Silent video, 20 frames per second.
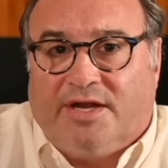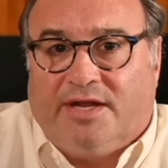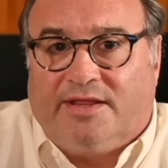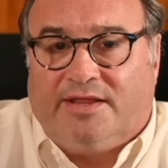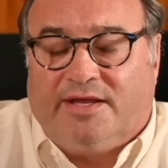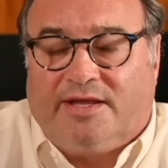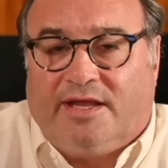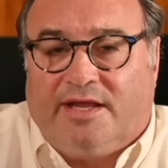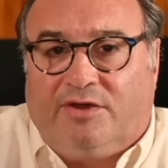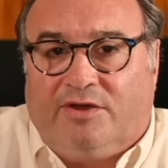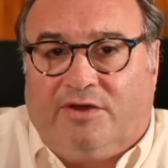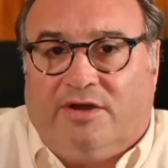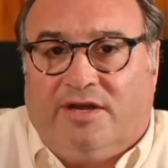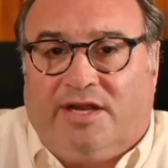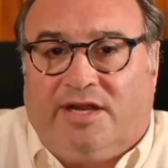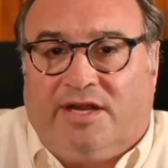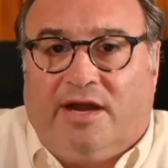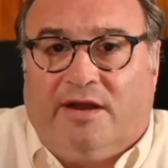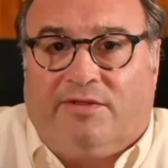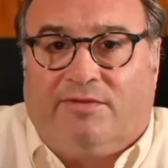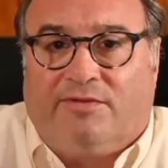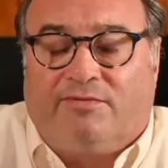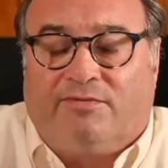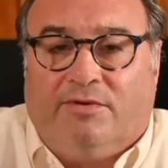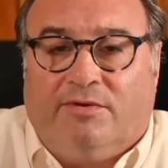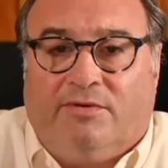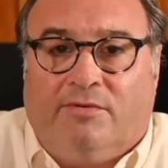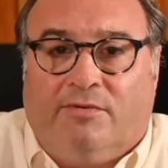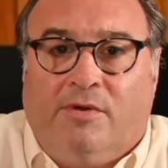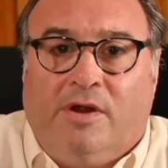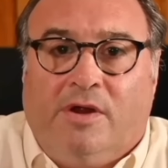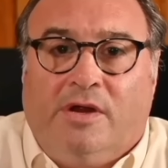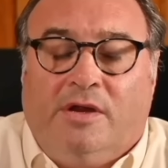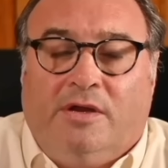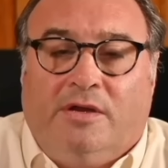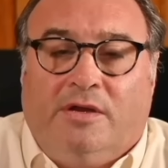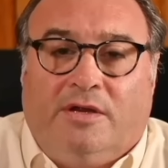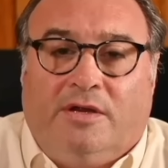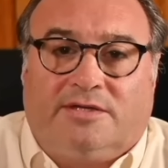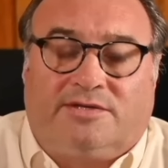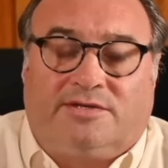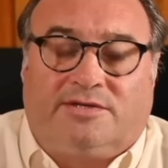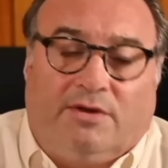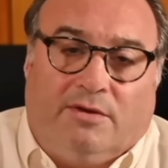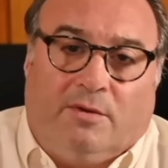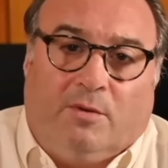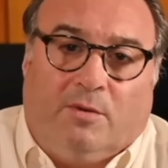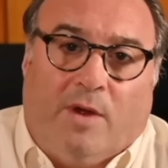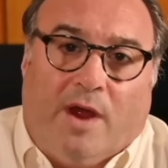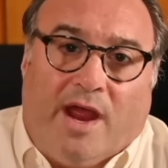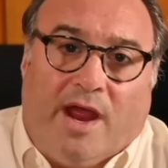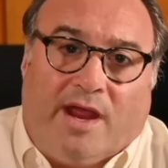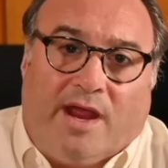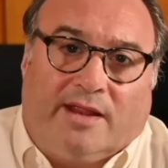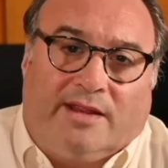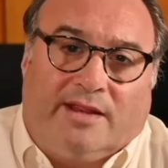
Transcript: I think he couldn't get it through a certain way,